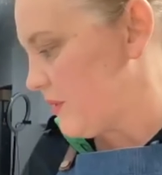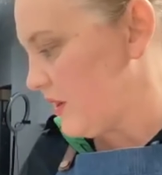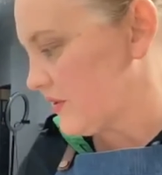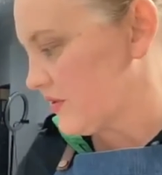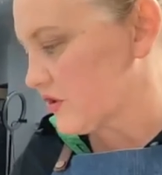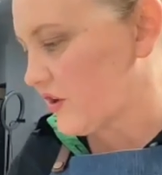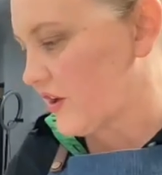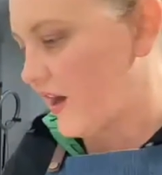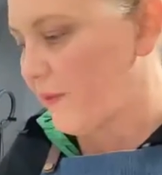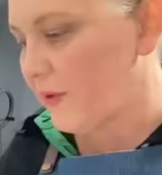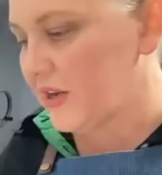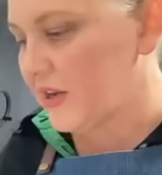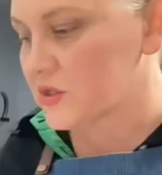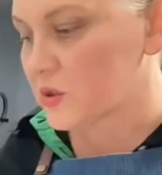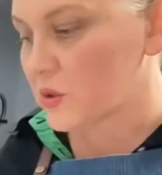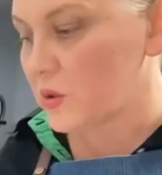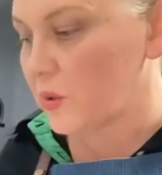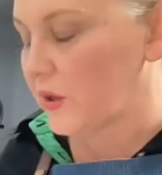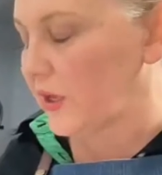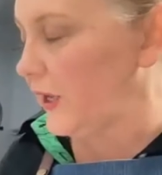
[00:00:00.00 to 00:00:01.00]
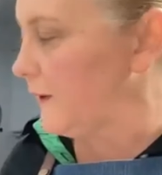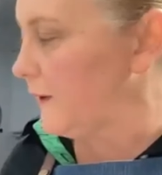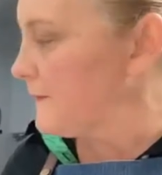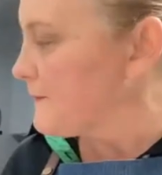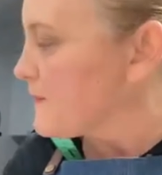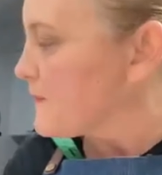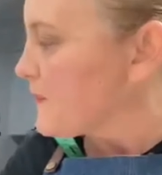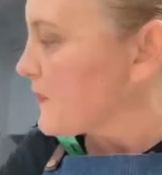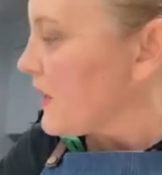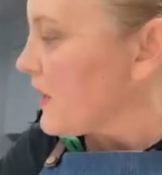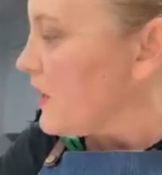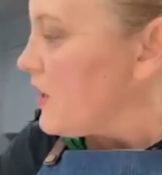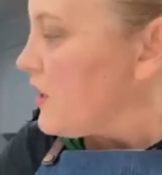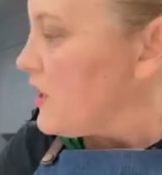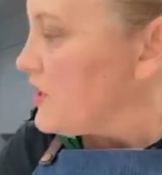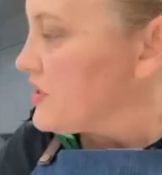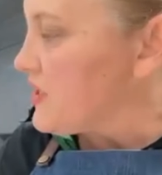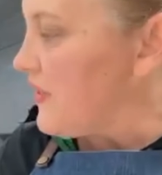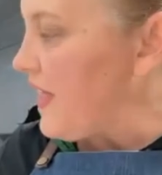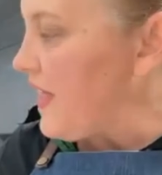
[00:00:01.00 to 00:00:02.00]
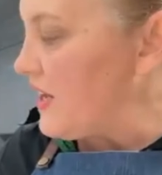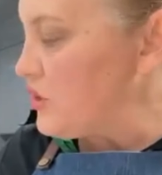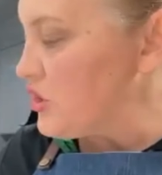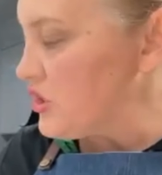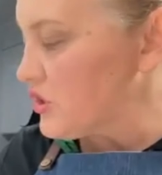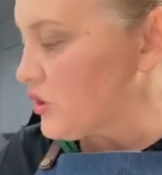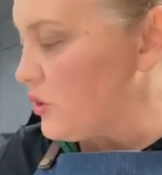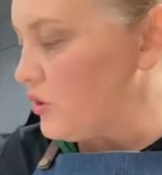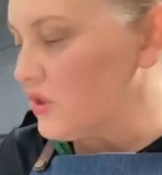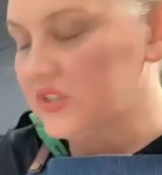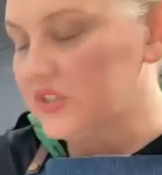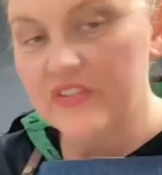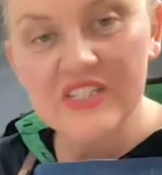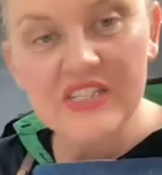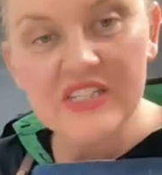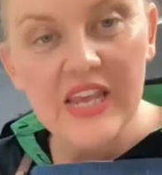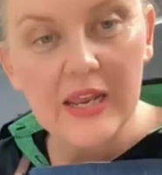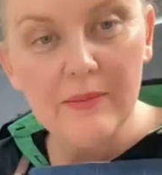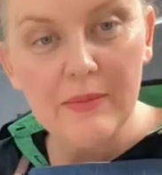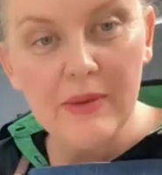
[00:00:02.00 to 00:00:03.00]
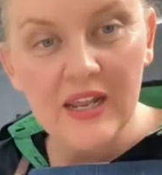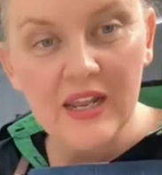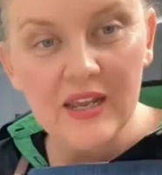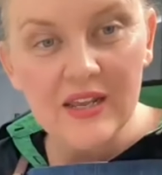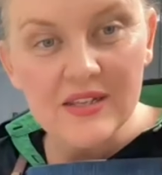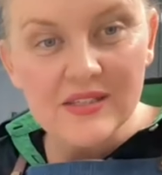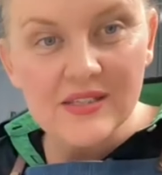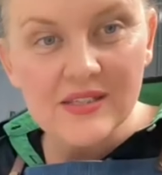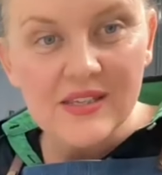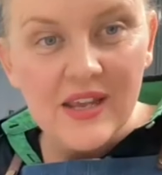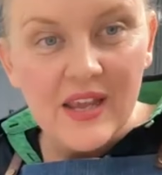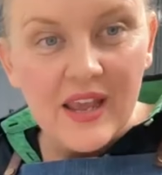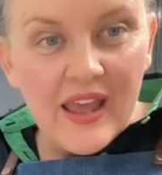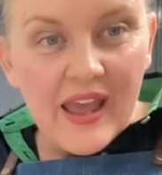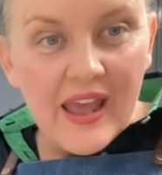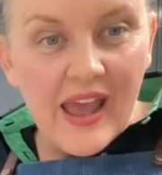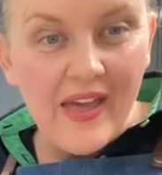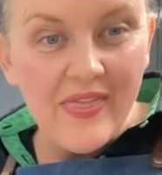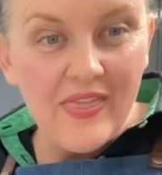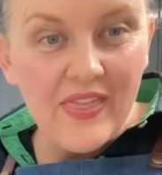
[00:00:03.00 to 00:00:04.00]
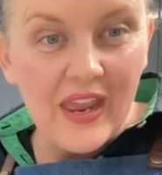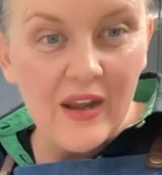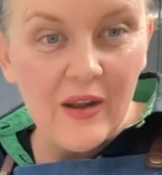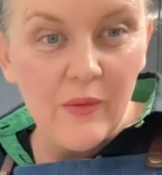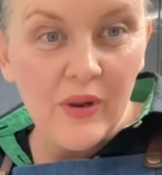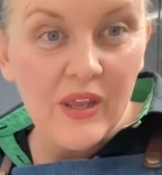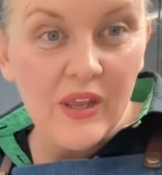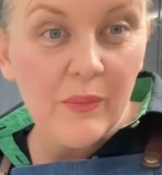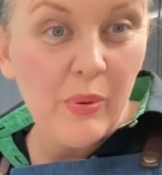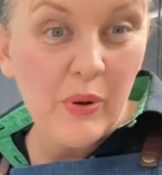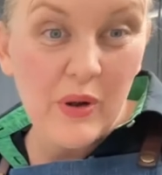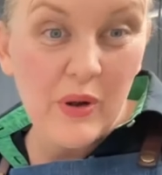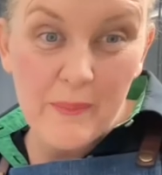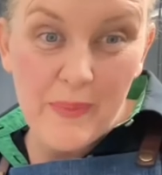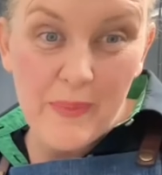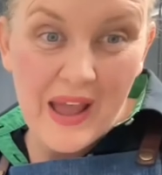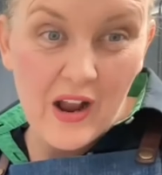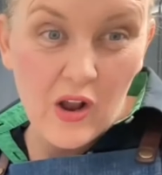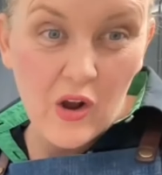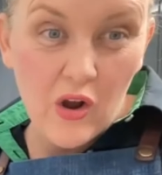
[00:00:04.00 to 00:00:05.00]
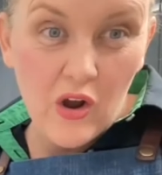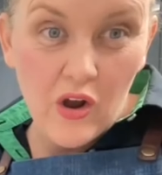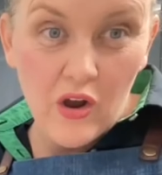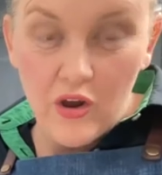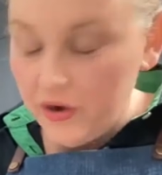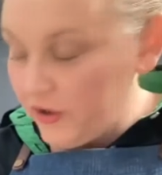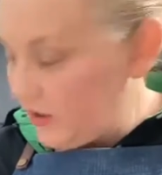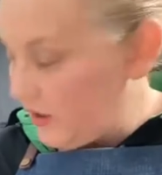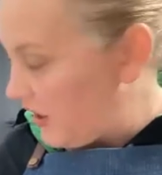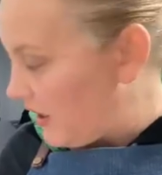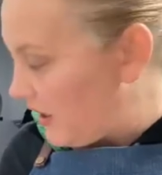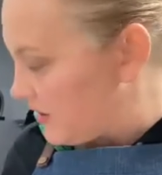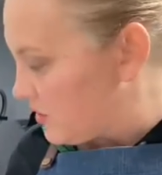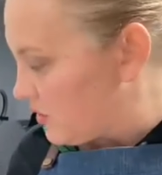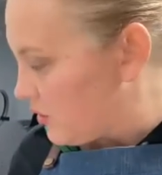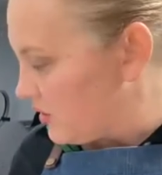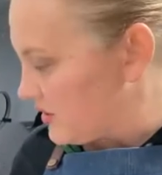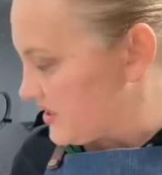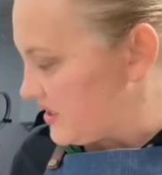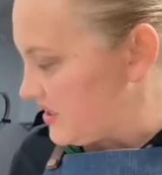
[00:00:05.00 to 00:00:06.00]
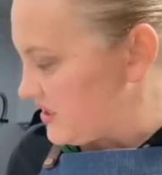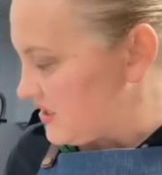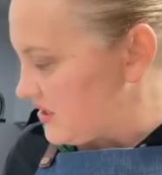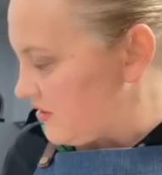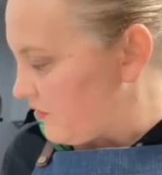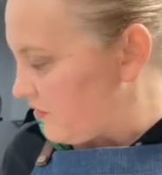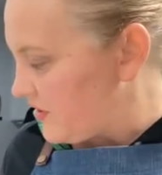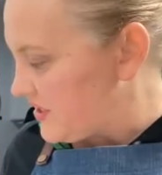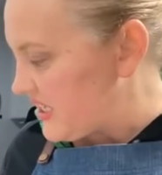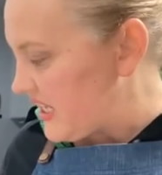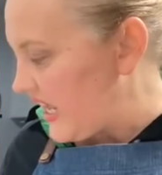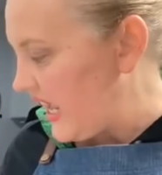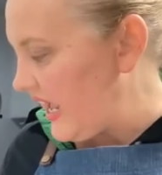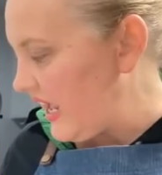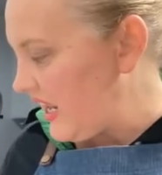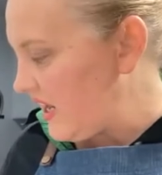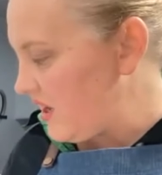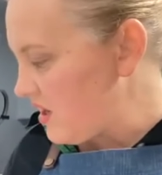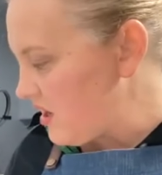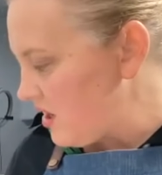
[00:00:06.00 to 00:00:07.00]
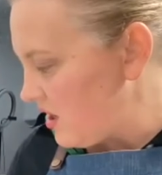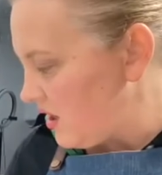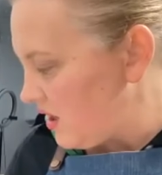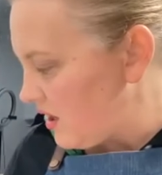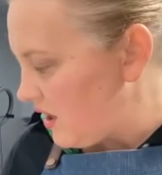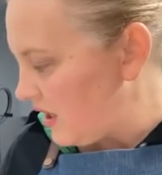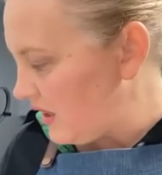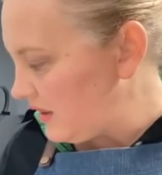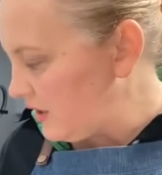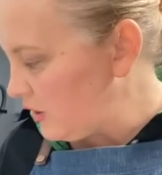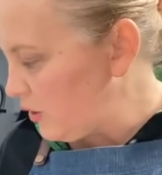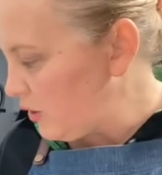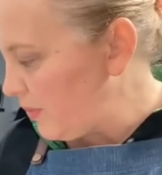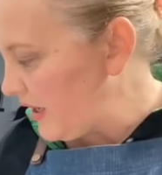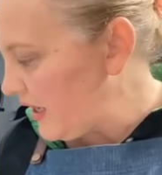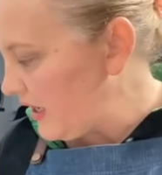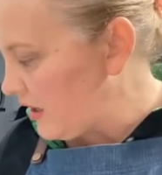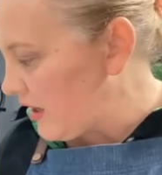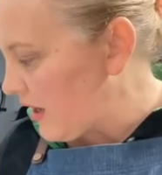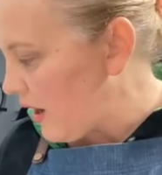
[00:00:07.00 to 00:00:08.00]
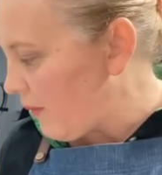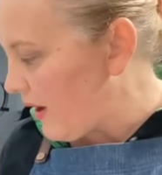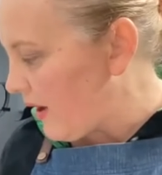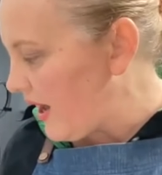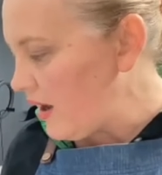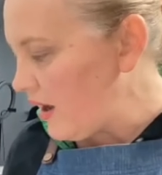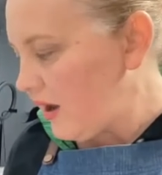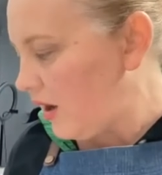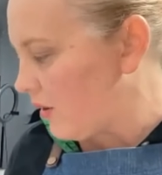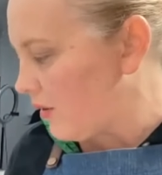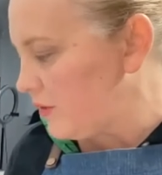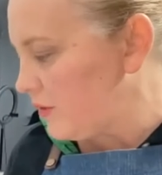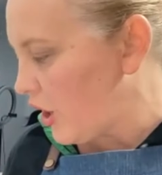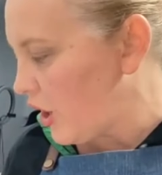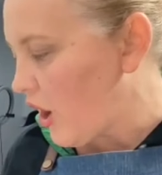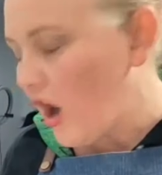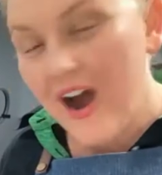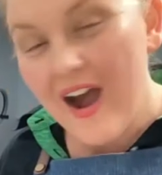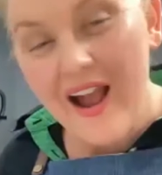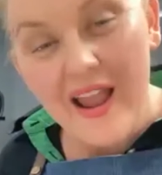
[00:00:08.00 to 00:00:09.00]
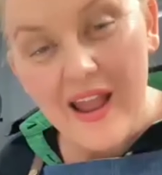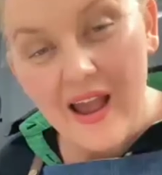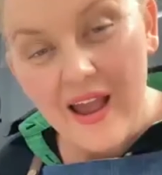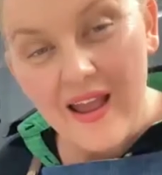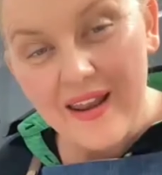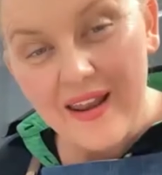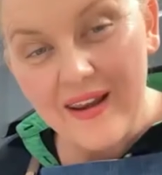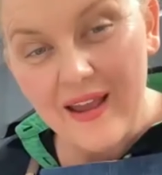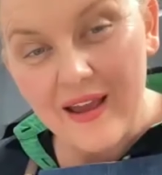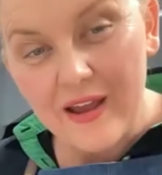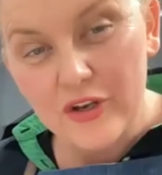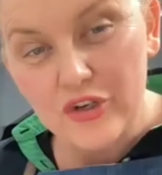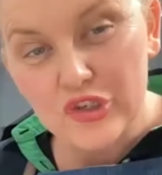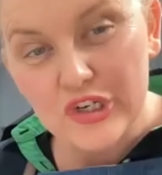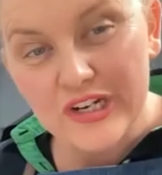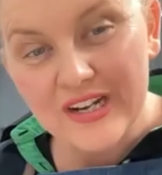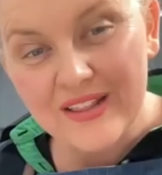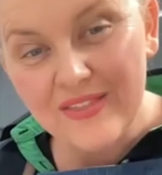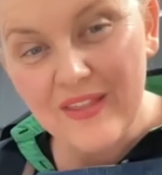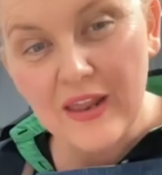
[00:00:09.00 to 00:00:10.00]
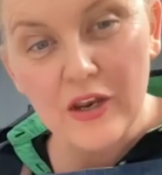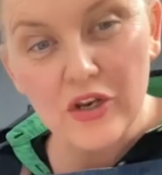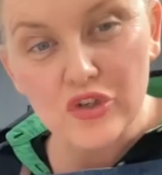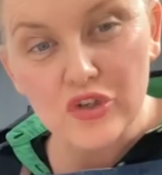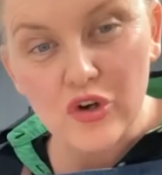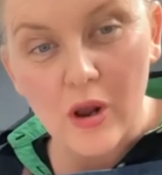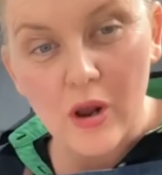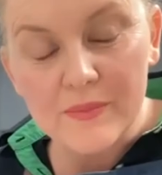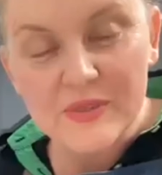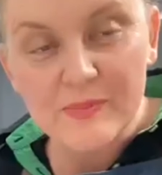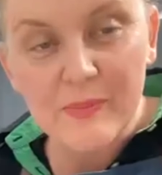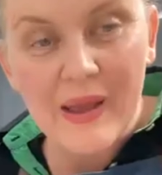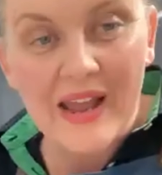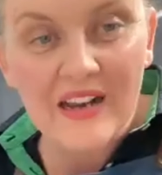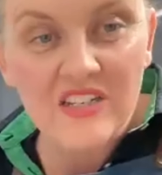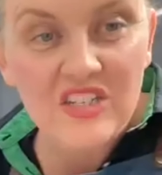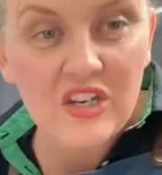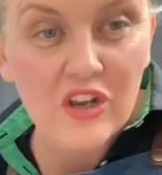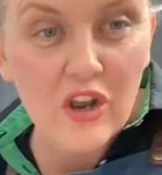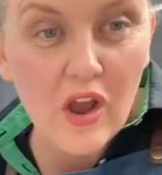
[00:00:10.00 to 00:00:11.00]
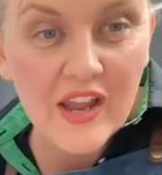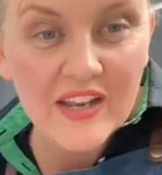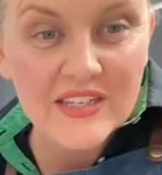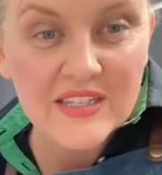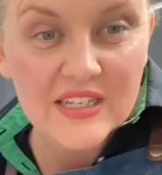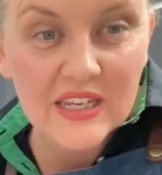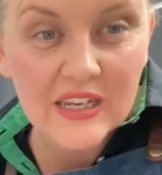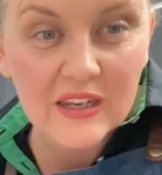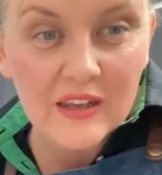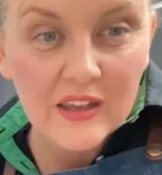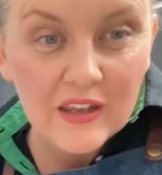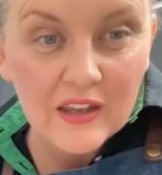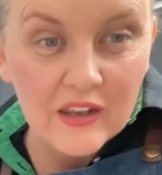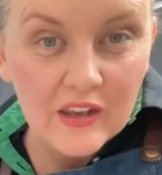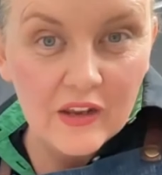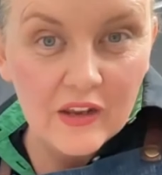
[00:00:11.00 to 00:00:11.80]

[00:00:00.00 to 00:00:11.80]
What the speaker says: smells great when it's cooking. So that just cooks for 10 minutes, and then we put it back on. It cooks it for 10, a little bit lower, higher at 100, and then it drops back to 90